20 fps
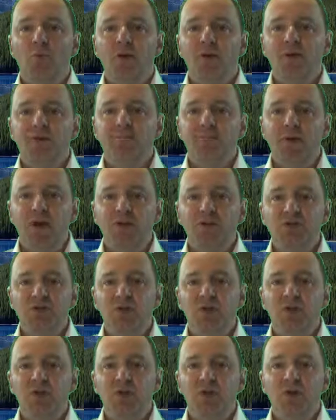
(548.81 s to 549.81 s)

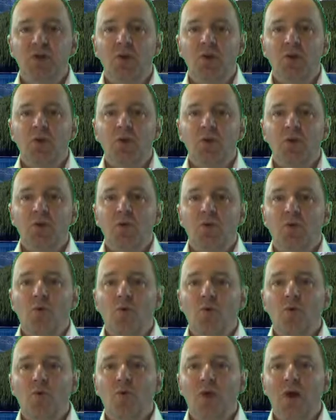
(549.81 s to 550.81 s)
Especially
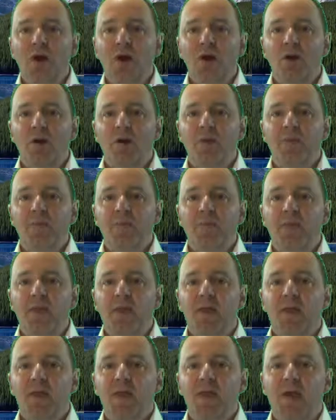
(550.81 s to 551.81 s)
where
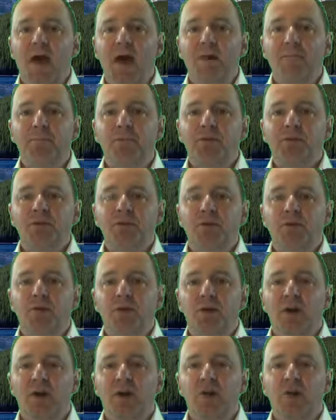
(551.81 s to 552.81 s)
that
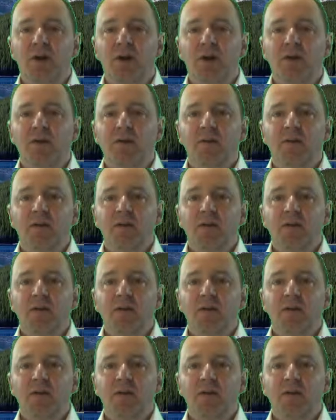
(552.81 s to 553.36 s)
particular area